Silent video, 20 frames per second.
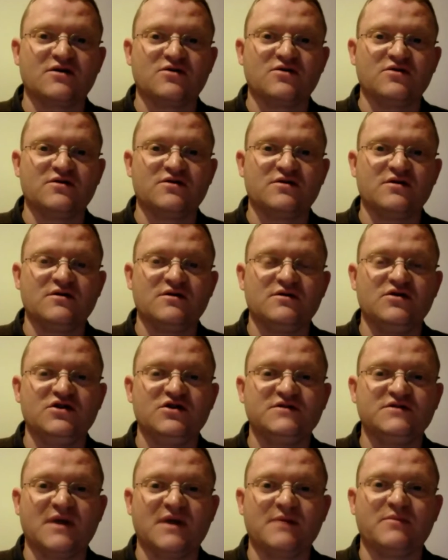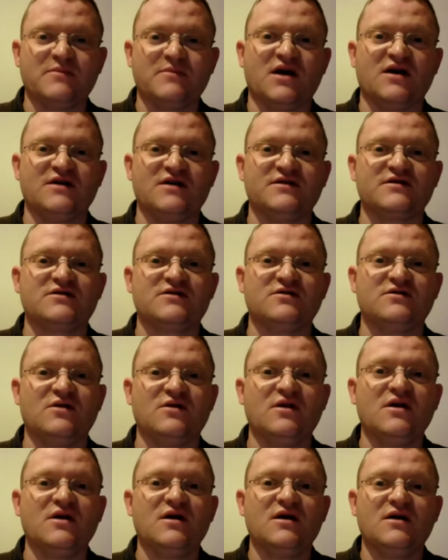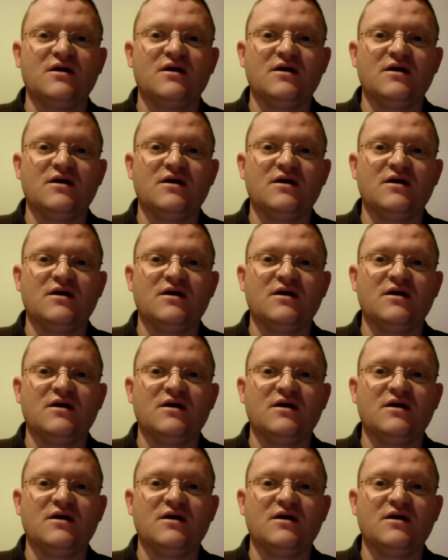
a good newspaper article